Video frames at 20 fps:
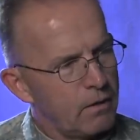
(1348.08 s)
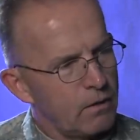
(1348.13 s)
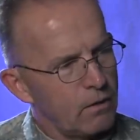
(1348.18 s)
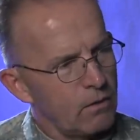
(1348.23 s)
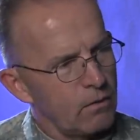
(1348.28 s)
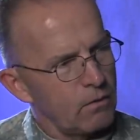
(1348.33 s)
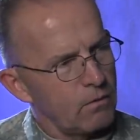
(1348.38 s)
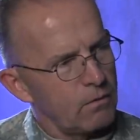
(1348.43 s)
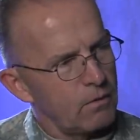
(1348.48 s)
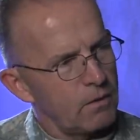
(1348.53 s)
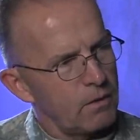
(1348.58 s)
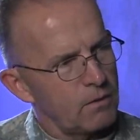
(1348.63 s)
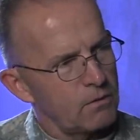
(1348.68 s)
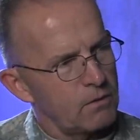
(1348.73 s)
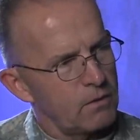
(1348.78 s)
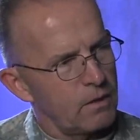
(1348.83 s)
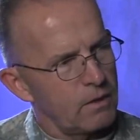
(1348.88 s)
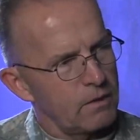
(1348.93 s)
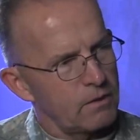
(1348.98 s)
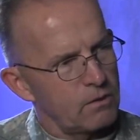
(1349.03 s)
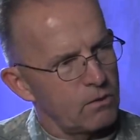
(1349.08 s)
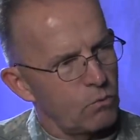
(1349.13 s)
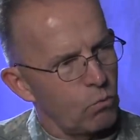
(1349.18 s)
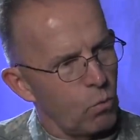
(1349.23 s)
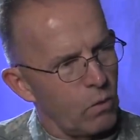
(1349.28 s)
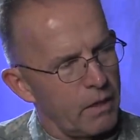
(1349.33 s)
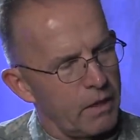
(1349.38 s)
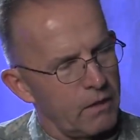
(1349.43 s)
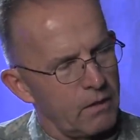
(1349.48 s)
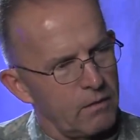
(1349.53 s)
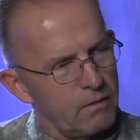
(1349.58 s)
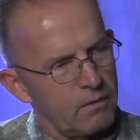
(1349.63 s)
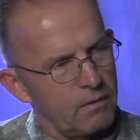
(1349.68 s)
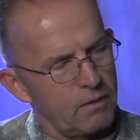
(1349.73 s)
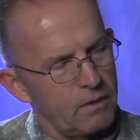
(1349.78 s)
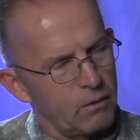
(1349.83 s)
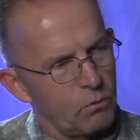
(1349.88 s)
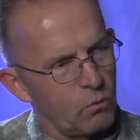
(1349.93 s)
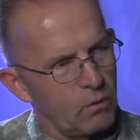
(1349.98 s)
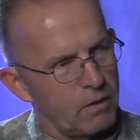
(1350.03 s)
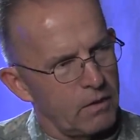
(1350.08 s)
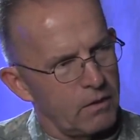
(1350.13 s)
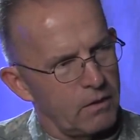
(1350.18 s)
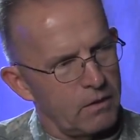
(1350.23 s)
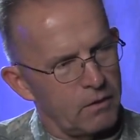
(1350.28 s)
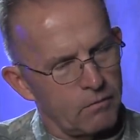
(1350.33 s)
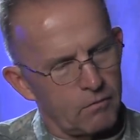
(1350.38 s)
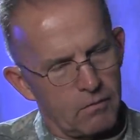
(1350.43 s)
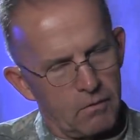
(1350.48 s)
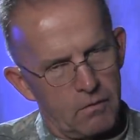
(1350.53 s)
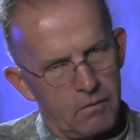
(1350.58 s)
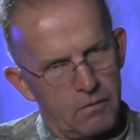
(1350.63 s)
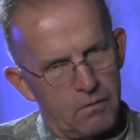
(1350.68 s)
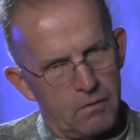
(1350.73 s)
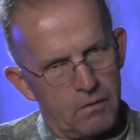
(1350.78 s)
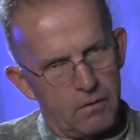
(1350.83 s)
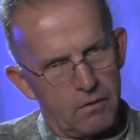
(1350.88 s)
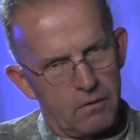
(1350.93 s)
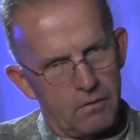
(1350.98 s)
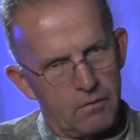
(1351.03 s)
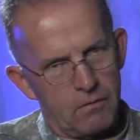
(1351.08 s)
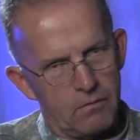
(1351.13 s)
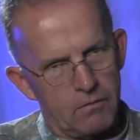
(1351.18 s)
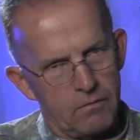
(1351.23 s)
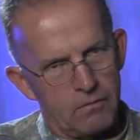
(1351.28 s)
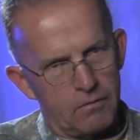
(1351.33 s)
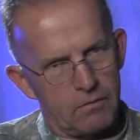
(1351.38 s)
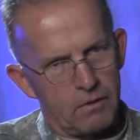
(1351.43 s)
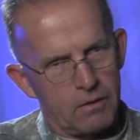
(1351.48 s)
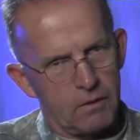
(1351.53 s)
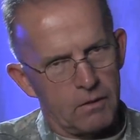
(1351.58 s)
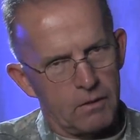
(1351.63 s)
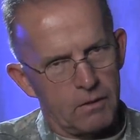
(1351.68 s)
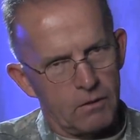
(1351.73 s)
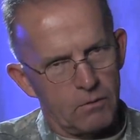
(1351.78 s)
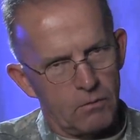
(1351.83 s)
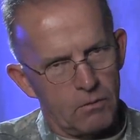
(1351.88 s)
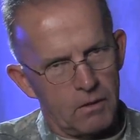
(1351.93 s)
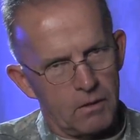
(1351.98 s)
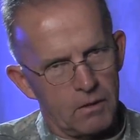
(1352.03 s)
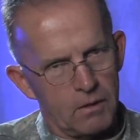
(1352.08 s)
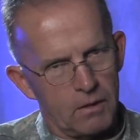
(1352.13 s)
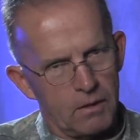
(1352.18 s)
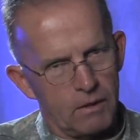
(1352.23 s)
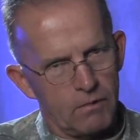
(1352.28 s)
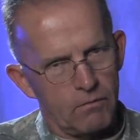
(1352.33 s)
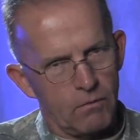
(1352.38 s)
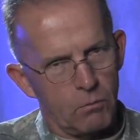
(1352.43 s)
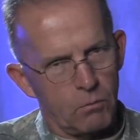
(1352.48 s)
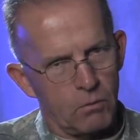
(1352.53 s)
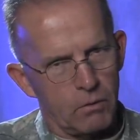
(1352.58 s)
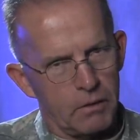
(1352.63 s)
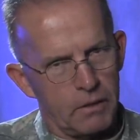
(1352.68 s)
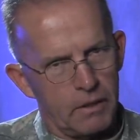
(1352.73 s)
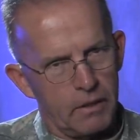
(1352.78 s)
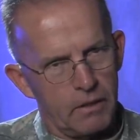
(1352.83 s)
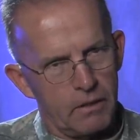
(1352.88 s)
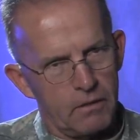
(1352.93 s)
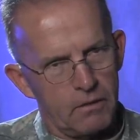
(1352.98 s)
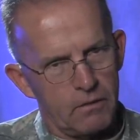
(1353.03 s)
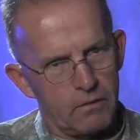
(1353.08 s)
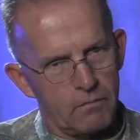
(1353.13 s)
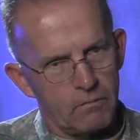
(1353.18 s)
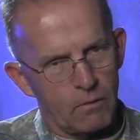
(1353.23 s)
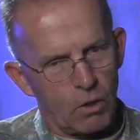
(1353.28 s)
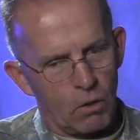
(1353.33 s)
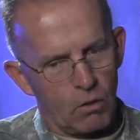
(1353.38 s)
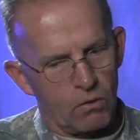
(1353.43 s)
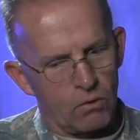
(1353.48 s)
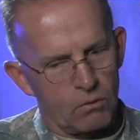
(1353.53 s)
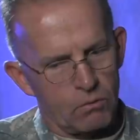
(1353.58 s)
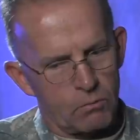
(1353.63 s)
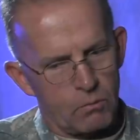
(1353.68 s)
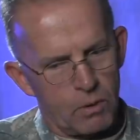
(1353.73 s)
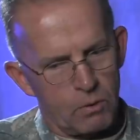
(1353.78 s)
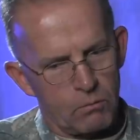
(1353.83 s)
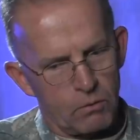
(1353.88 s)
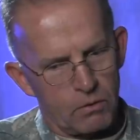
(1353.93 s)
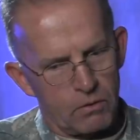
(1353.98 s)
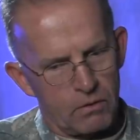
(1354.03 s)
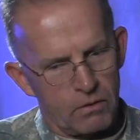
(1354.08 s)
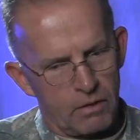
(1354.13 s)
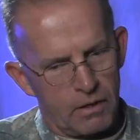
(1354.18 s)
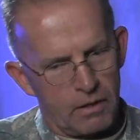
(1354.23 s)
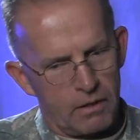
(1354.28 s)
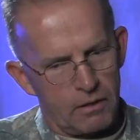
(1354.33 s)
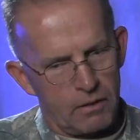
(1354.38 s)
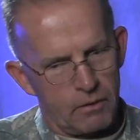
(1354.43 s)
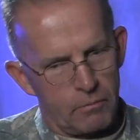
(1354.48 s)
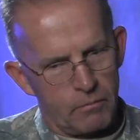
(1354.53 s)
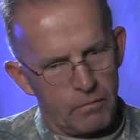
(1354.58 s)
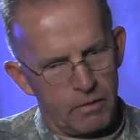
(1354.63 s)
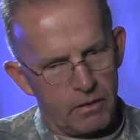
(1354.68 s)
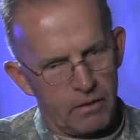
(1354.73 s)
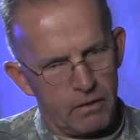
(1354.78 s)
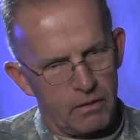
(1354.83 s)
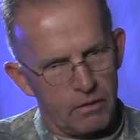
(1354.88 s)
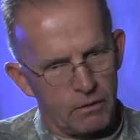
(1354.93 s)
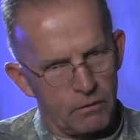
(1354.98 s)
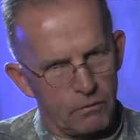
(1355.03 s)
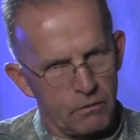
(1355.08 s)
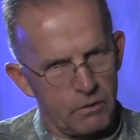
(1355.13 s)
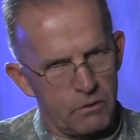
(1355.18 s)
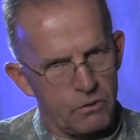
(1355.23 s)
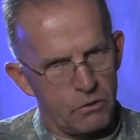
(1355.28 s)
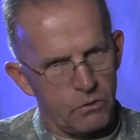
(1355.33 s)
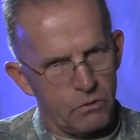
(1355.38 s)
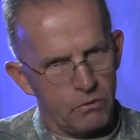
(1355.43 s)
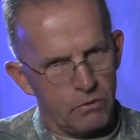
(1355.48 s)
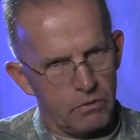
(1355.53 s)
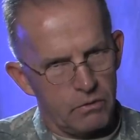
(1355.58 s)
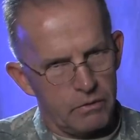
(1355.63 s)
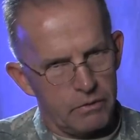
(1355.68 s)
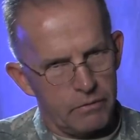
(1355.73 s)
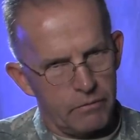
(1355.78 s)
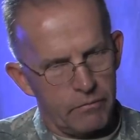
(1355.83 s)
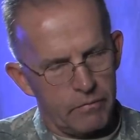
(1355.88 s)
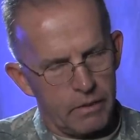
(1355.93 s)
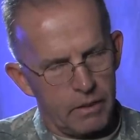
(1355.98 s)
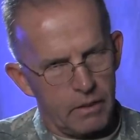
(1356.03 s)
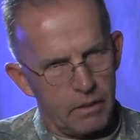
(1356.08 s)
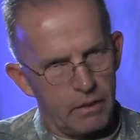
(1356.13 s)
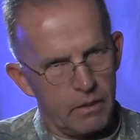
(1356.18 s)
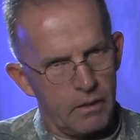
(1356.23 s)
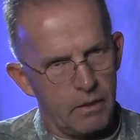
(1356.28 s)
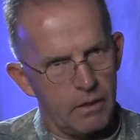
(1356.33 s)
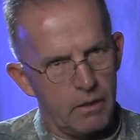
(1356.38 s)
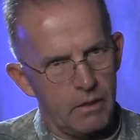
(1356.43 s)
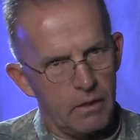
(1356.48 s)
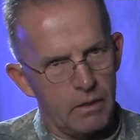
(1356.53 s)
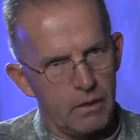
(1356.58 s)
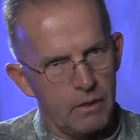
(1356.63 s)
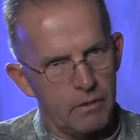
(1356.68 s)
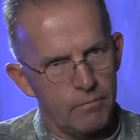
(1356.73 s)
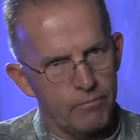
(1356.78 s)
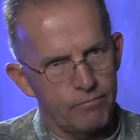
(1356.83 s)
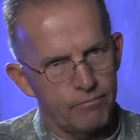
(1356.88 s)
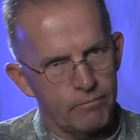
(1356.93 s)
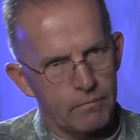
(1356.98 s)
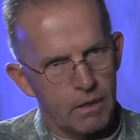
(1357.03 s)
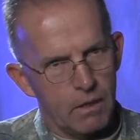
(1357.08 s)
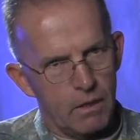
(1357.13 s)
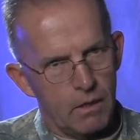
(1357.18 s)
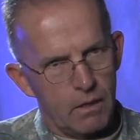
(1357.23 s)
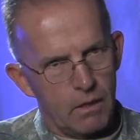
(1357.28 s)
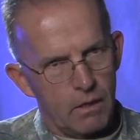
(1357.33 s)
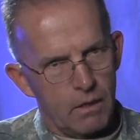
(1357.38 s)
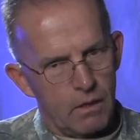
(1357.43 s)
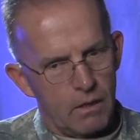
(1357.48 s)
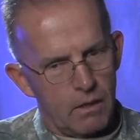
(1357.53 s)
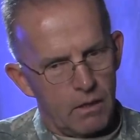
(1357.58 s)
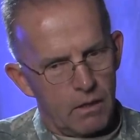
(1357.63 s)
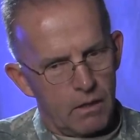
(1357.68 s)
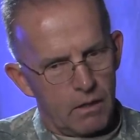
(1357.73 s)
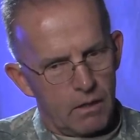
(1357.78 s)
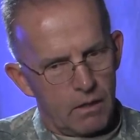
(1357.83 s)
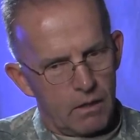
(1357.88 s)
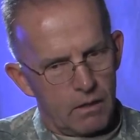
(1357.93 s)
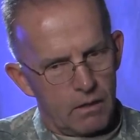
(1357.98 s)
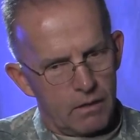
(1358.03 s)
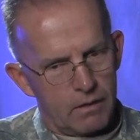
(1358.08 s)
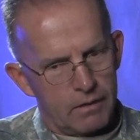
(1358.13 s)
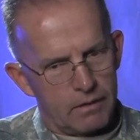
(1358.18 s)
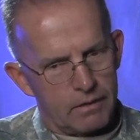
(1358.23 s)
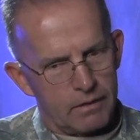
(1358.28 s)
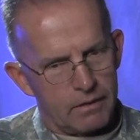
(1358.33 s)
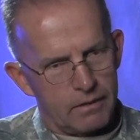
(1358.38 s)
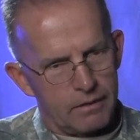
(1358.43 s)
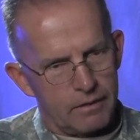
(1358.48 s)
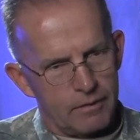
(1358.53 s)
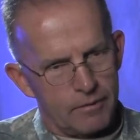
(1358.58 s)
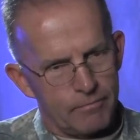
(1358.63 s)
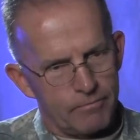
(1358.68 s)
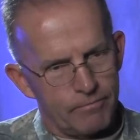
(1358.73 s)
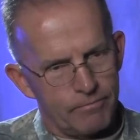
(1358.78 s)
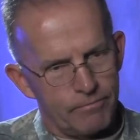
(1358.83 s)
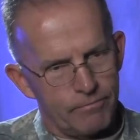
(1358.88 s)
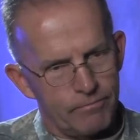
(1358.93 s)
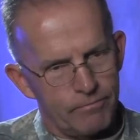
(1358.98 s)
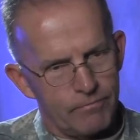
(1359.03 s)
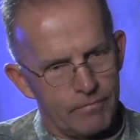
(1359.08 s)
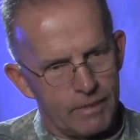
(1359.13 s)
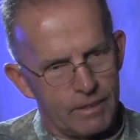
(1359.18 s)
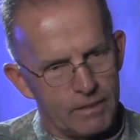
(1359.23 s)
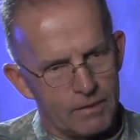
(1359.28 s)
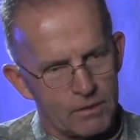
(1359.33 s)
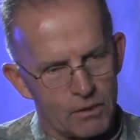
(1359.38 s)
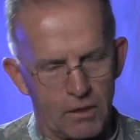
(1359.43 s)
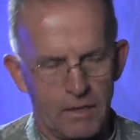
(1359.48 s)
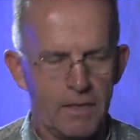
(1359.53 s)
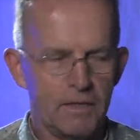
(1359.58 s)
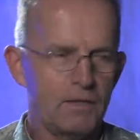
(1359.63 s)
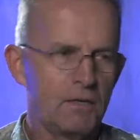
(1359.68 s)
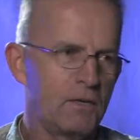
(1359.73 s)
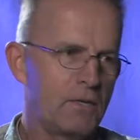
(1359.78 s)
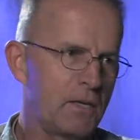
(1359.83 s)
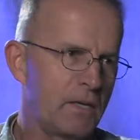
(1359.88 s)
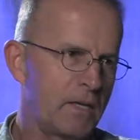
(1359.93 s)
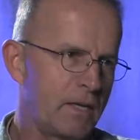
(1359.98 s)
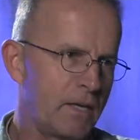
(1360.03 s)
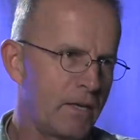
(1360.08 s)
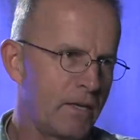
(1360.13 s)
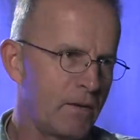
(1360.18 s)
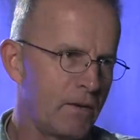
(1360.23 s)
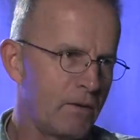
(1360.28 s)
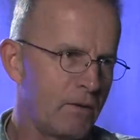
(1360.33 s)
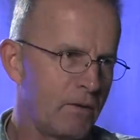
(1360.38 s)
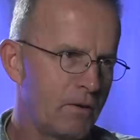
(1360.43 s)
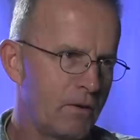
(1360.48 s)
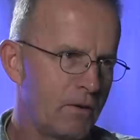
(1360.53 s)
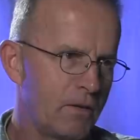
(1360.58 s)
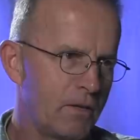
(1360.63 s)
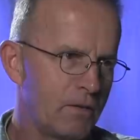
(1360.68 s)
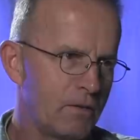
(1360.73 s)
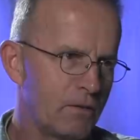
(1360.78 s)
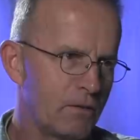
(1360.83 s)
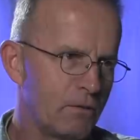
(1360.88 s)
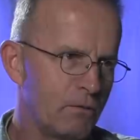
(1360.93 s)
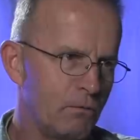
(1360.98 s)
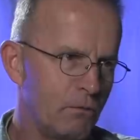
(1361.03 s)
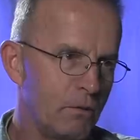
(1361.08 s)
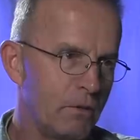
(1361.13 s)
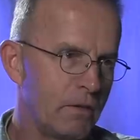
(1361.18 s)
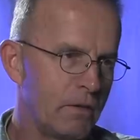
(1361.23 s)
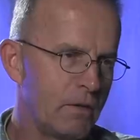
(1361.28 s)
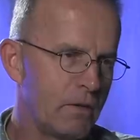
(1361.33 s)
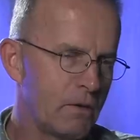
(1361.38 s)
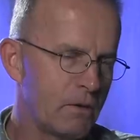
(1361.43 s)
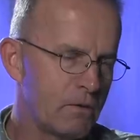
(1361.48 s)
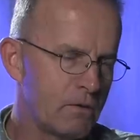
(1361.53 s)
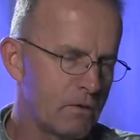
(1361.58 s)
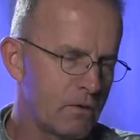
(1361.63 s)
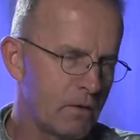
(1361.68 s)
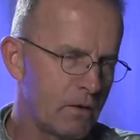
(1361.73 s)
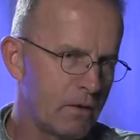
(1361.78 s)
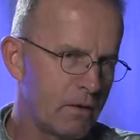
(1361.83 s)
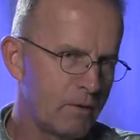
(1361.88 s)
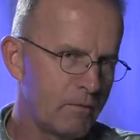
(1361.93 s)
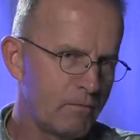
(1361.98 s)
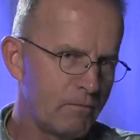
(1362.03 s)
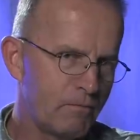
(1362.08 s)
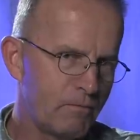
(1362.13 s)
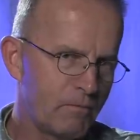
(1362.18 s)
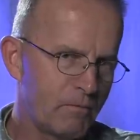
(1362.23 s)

you know, it's, it's quite a quite a different uh, feeling when you get off the plane and all those people are lined up there to greet you, and uh, um, it's a lot to take in. It's, it really is. Uh,